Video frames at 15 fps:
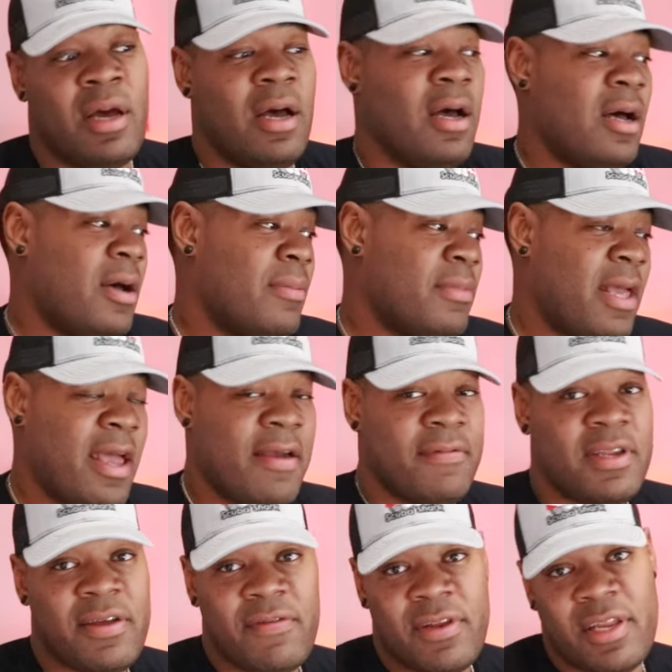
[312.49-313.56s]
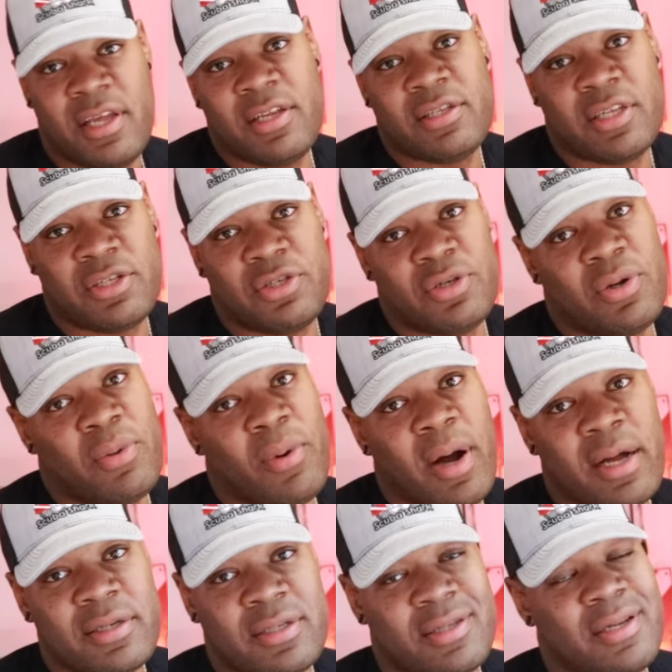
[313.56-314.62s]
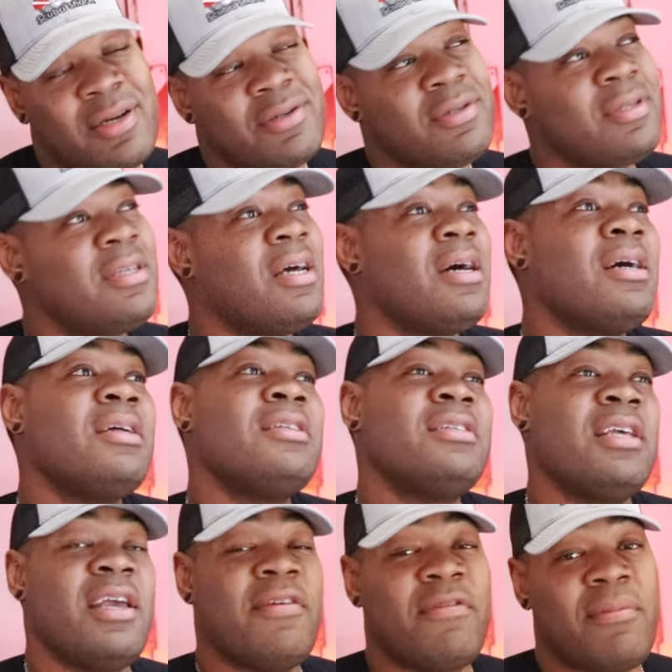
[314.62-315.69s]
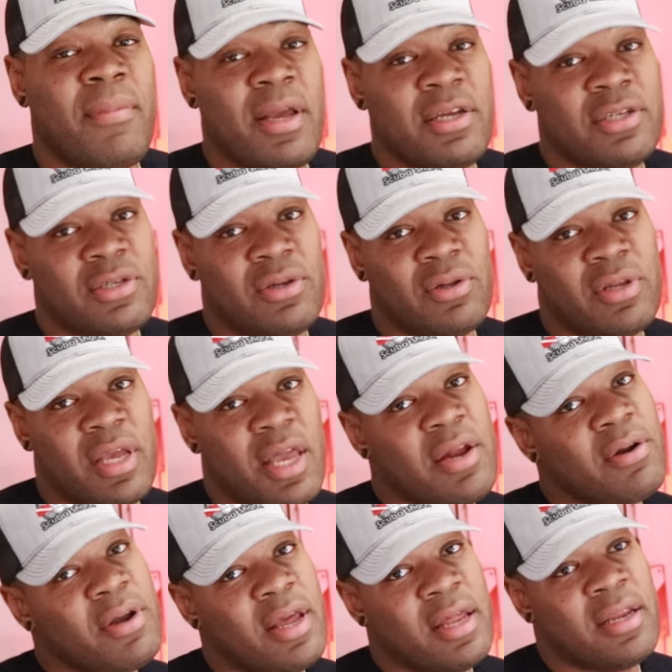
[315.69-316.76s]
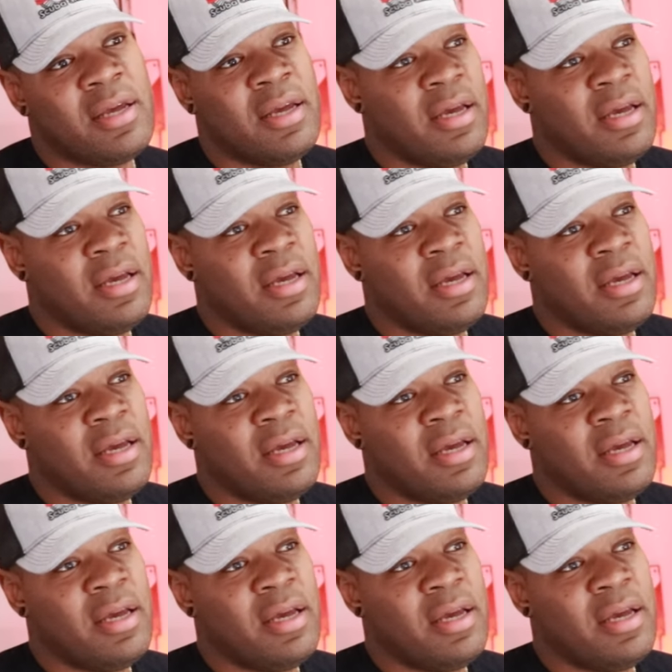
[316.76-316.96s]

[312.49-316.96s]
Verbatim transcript: Um, they have DVDs that you can watch. There's tons of information on the internet.